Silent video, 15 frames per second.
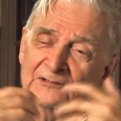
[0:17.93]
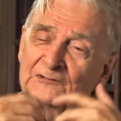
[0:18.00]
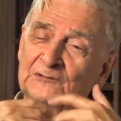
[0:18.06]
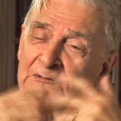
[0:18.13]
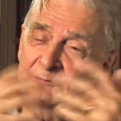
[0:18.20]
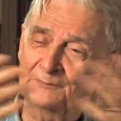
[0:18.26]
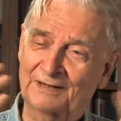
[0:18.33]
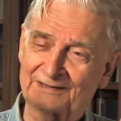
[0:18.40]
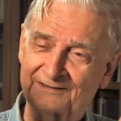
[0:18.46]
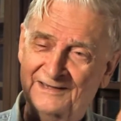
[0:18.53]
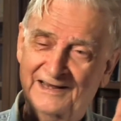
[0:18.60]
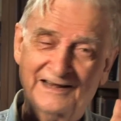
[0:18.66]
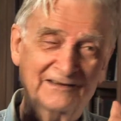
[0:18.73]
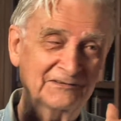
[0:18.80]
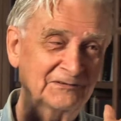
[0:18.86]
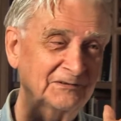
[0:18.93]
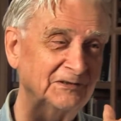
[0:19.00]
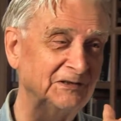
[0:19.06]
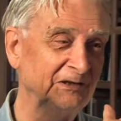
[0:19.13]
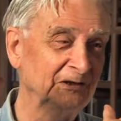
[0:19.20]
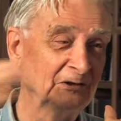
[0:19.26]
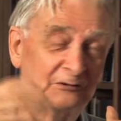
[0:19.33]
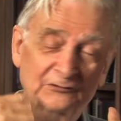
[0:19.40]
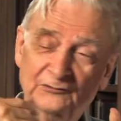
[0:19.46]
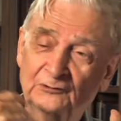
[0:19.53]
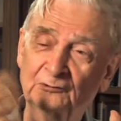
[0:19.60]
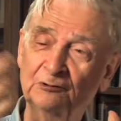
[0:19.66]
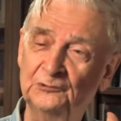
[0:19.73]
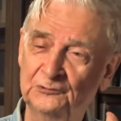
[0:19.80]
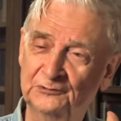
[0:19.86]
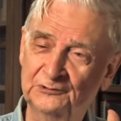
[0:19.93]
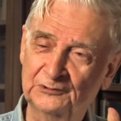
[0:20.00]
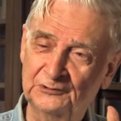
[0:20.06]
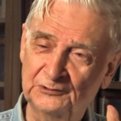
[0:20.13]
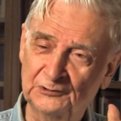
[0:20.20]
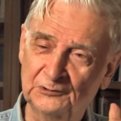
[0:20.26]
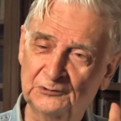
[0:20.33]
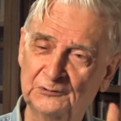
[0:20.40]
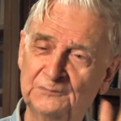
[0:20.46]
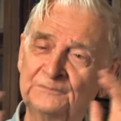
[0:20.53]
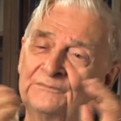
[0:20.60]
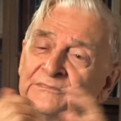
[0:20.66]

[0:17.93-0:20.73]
This is my last salute to you.